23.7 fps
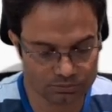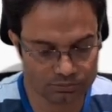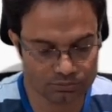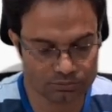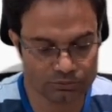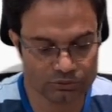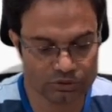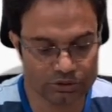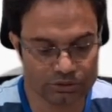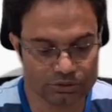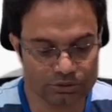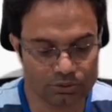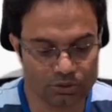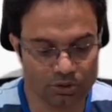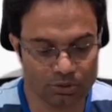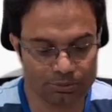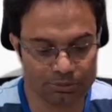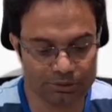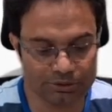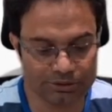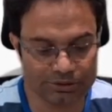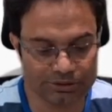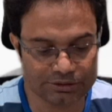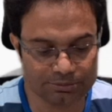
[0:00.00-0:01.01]
just copy
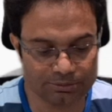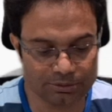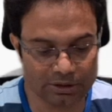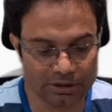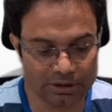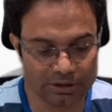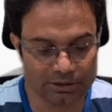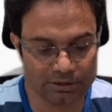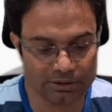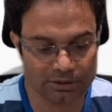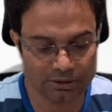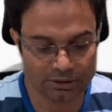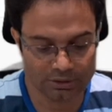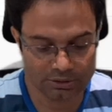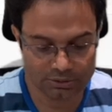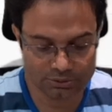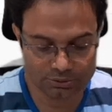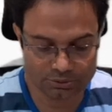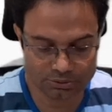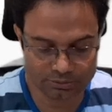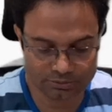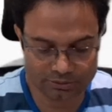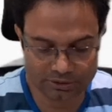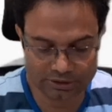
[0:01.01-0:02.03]
this part.
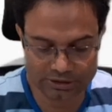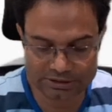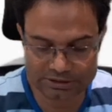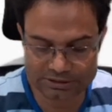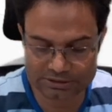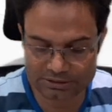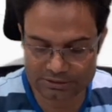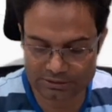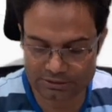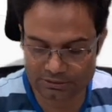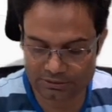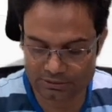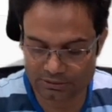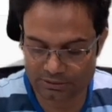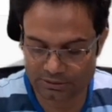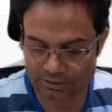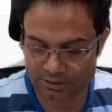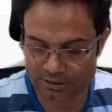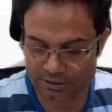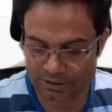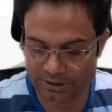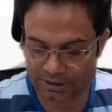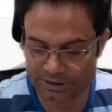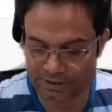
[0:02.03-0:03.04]
So first
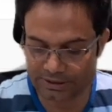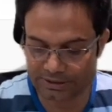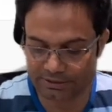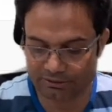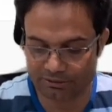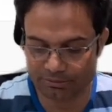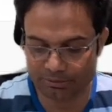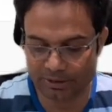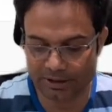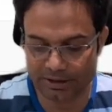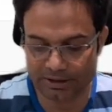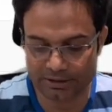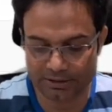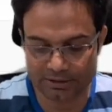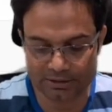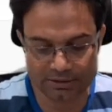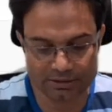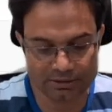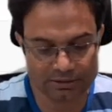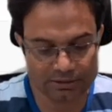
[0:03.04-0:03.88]
increment,